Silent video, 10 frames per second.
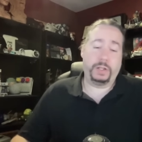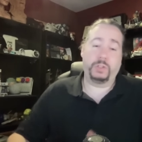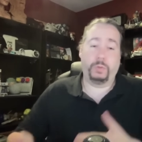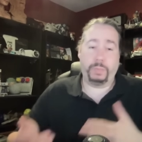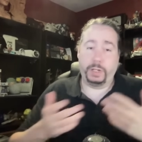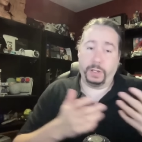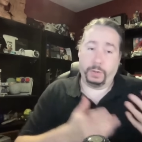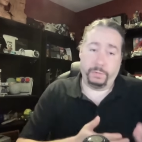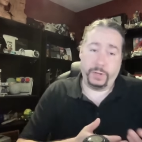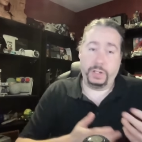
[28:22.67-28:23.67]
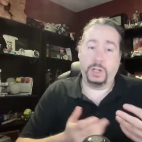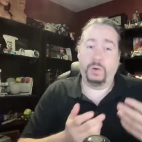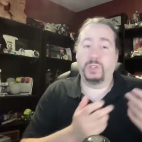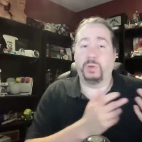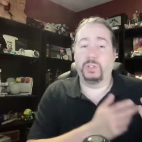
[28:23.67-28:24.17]
and this will be another
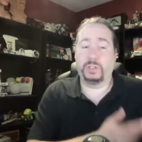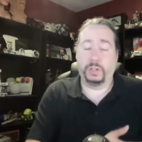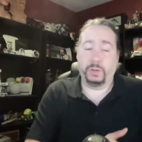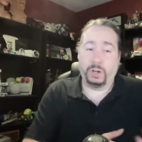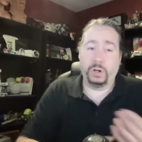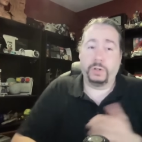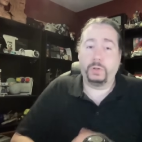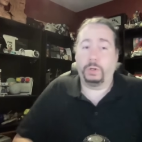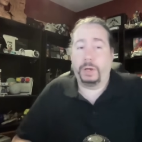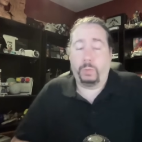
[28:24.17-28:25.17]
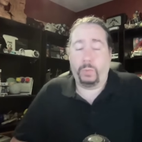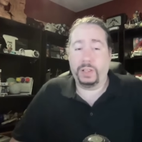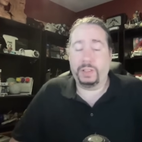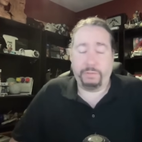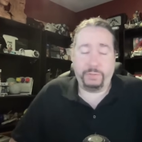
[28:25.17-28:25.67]
video as well as another article about
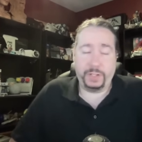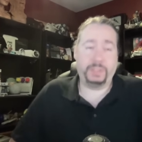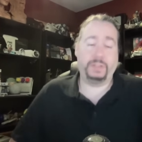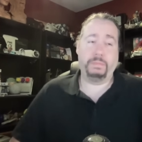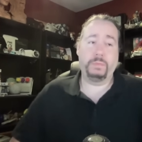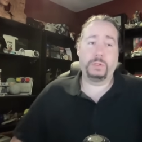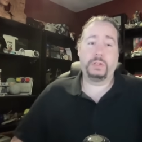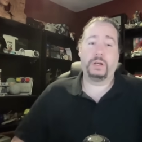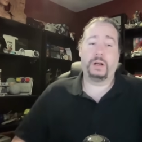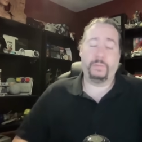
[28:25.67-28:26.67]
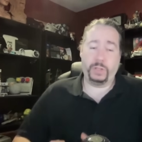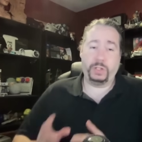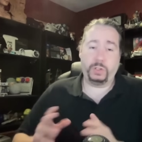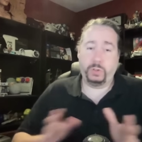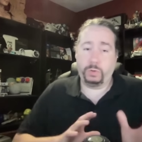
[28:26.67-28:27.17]
what the victims of
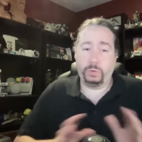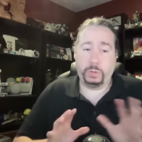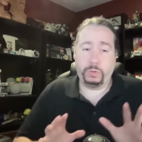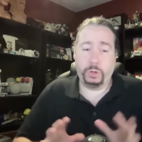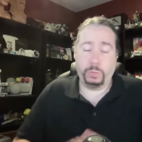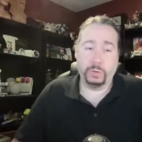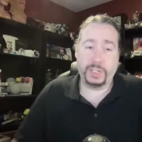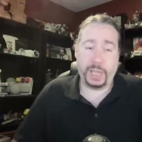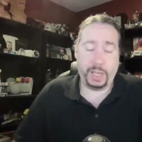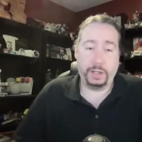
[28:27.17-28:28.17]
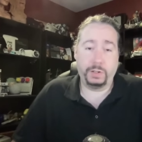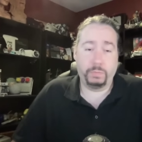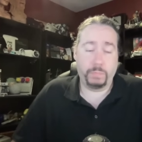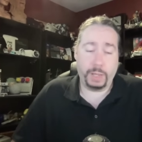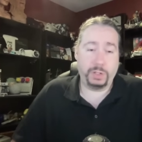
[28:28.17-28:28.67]
these two YouTubers can
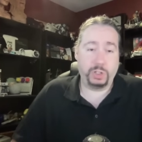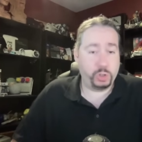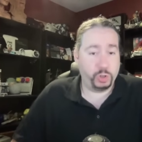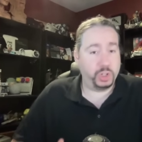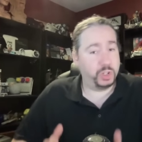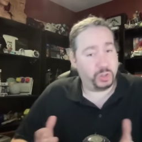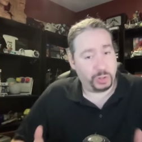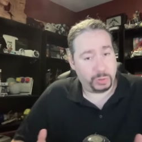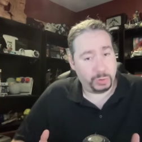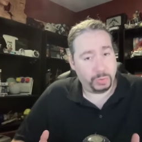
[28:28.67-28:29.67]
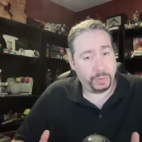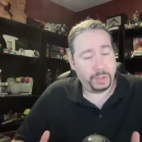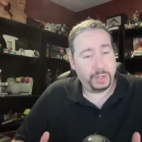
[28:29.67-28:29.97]
and maybe should do.